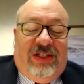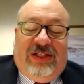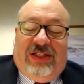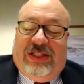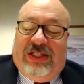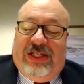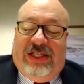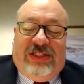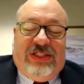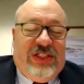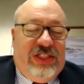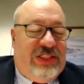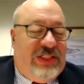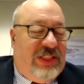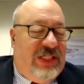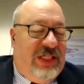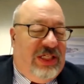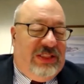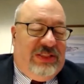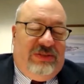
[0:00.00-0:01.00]
It just
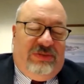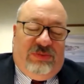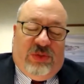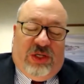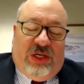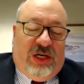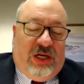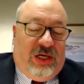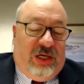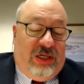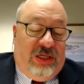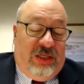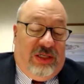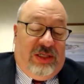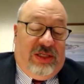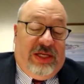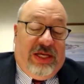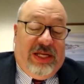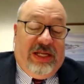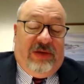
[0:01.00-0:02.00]
doesn't work.
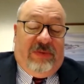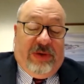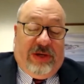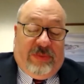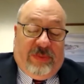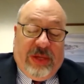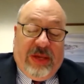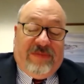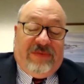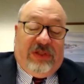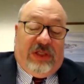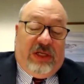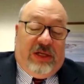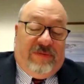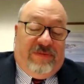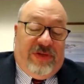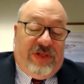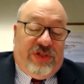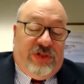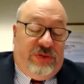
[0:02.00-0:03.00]
Anyway, we have a lot
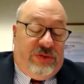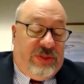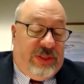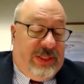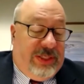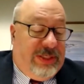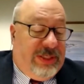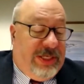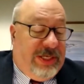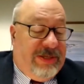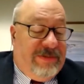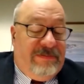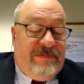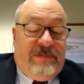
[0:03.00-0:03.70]
of issues like that.